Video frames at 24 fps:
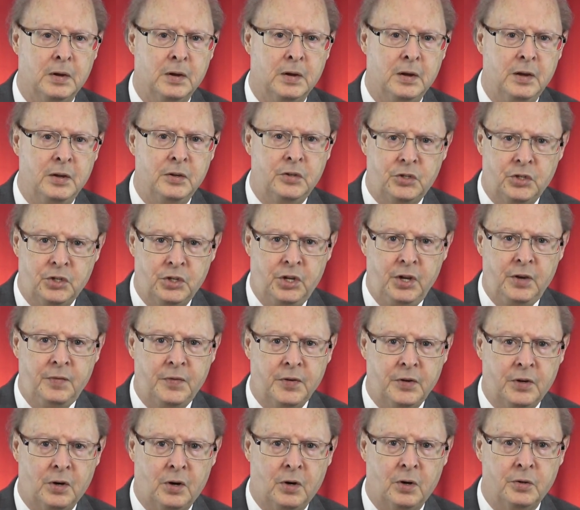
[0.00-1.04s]
It's
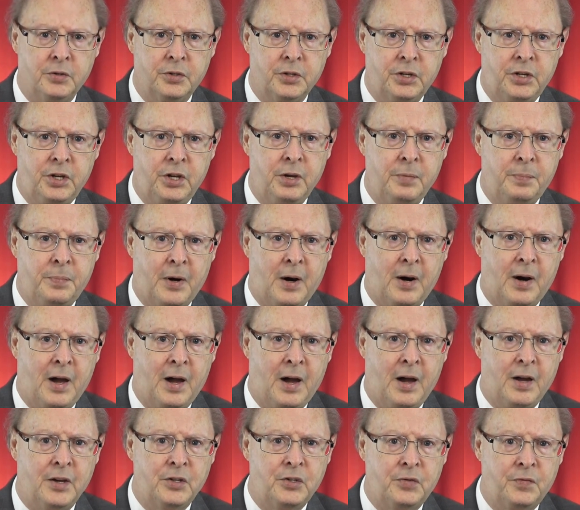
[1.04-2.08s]
difficult to keep our
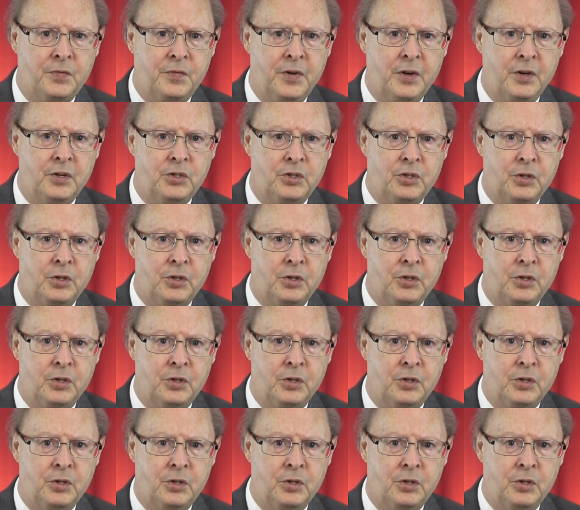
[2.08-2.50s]
eyes fixed